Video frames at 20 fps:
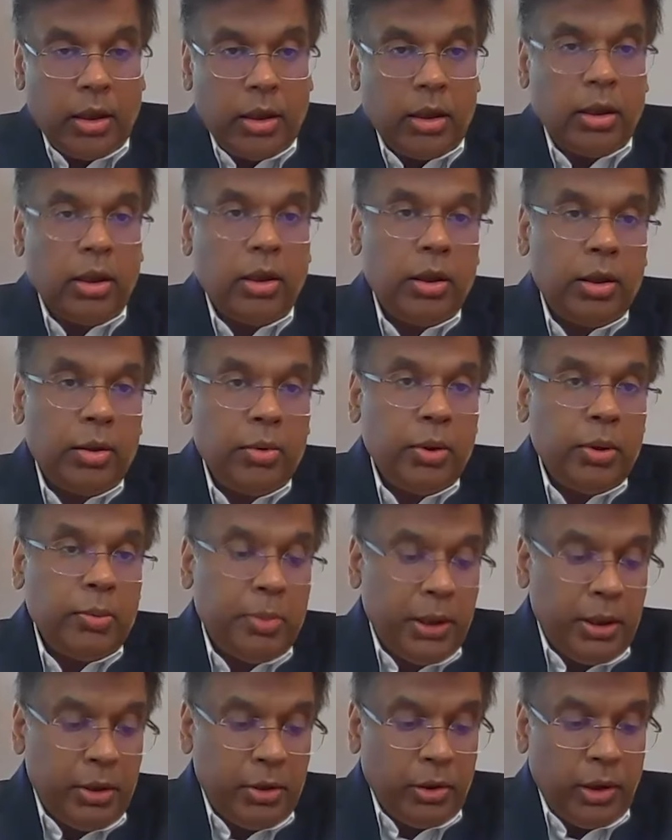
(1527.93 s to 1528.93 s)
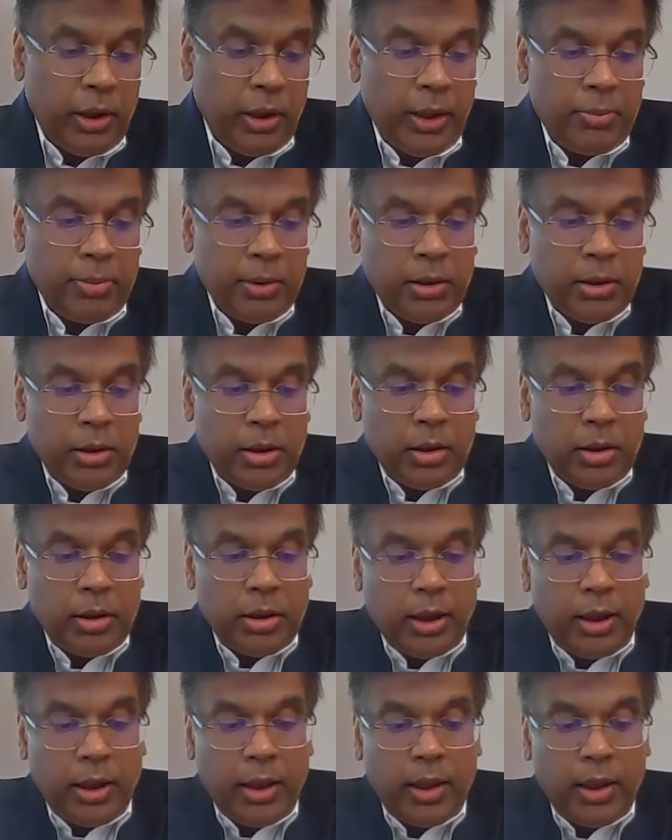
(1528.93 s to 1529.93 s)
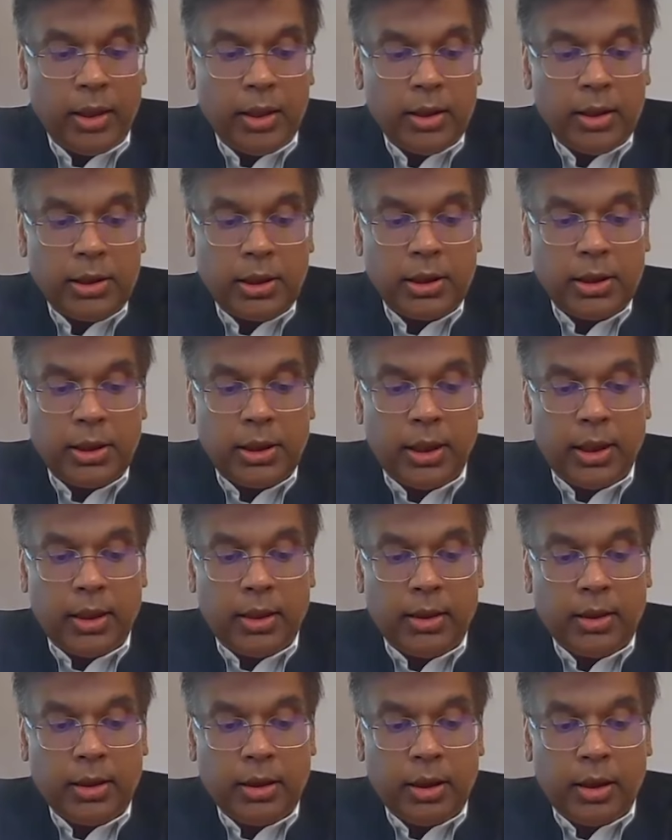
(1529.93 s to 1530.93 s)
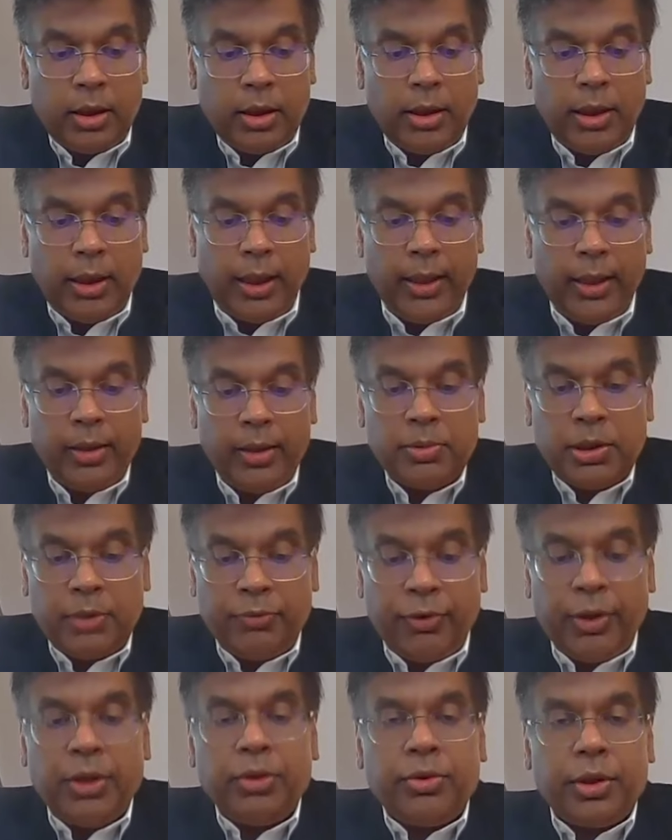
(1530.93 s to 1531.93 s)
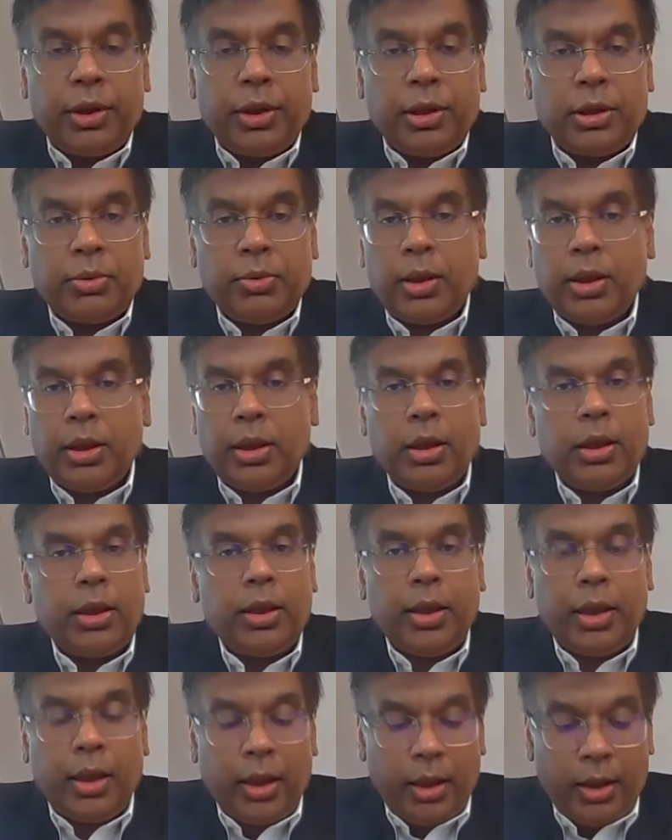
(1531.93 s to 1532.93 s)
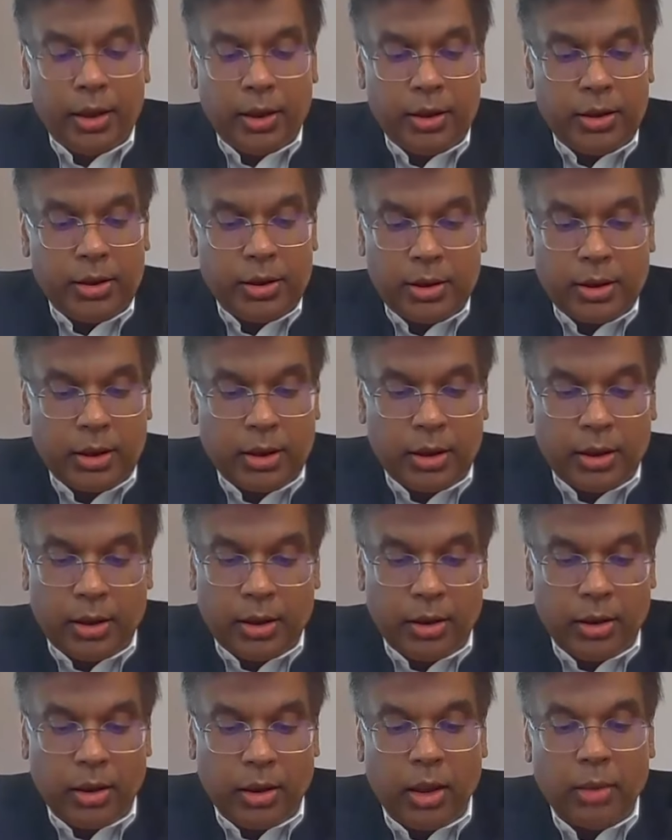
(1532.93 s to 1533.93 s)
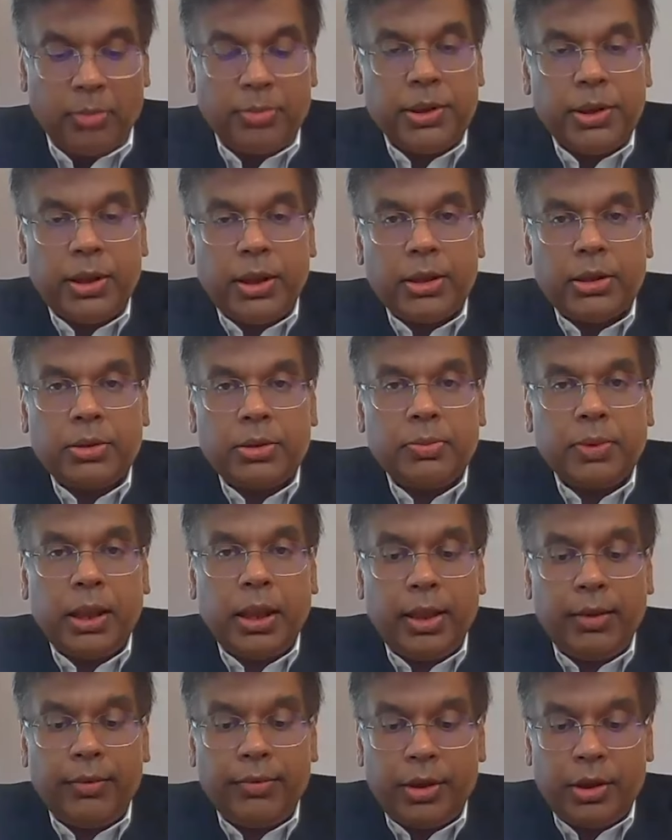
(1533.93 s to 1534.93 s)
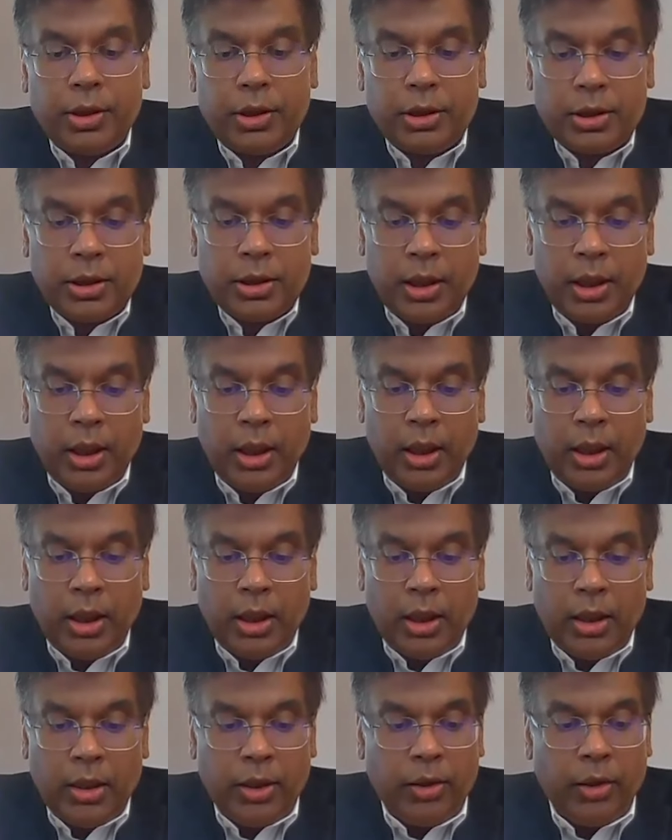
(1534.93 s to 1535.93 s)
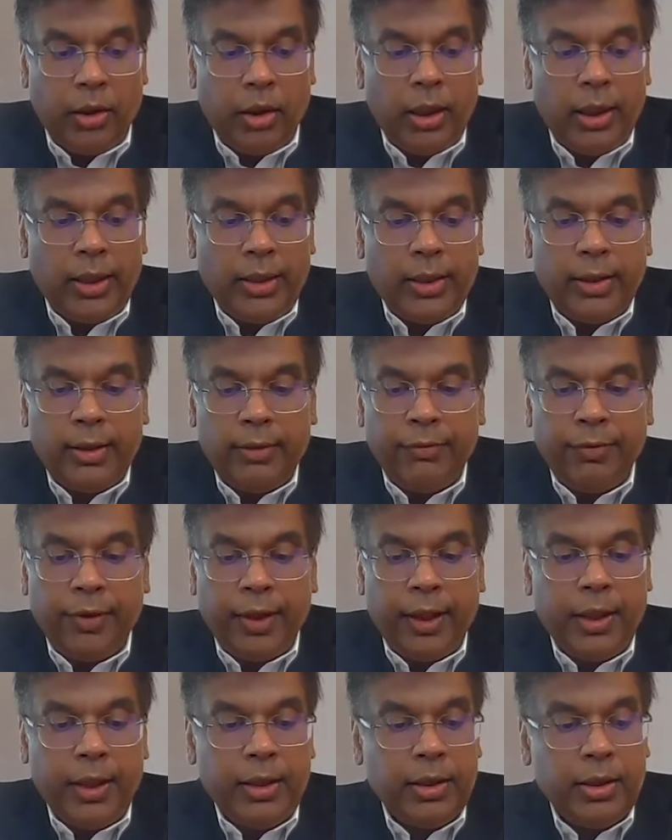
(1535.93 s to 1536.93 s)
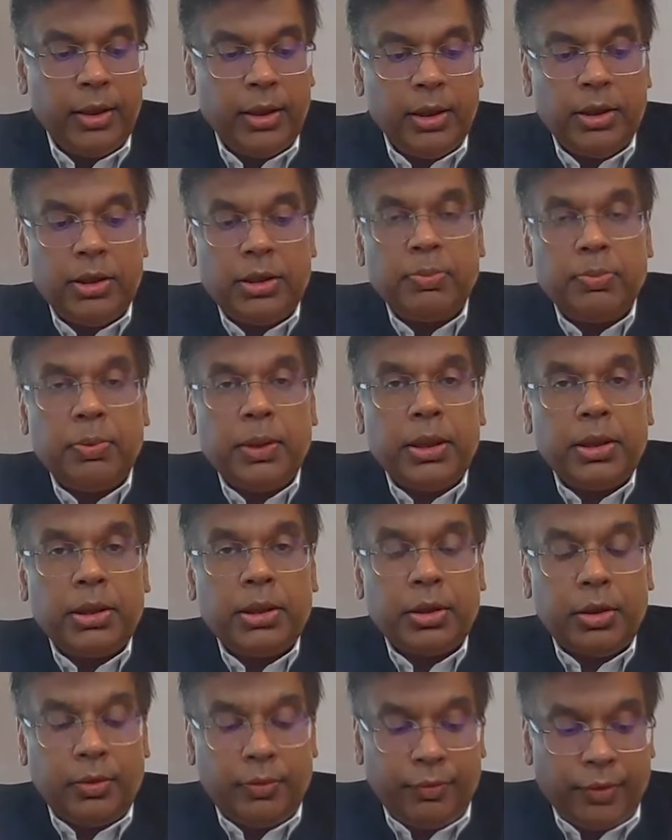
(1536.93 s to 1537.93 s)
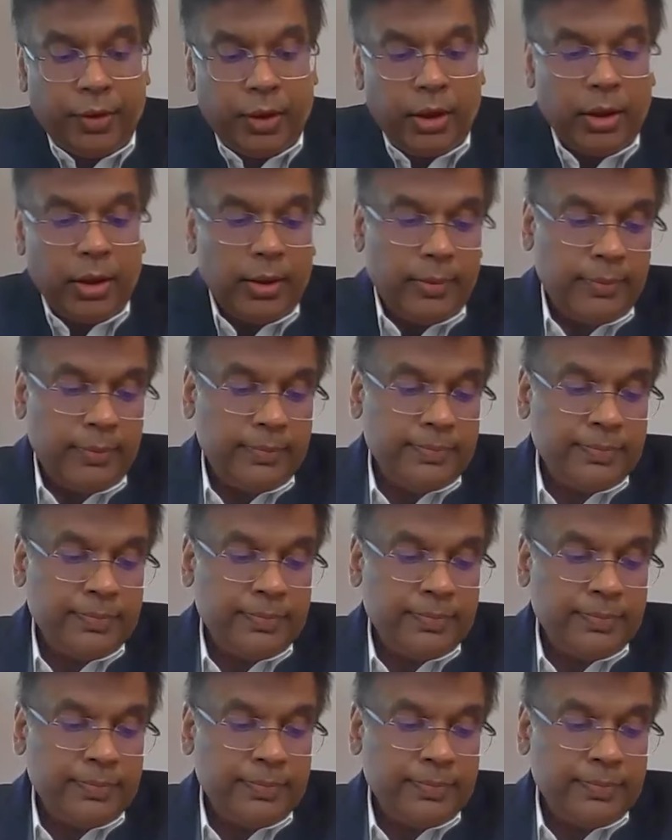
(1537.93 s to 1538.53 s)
The third would be to label the, the data such that the items of interest, whether they're targets, uh, objects, behaviors, they're all identified in each piece of, uh,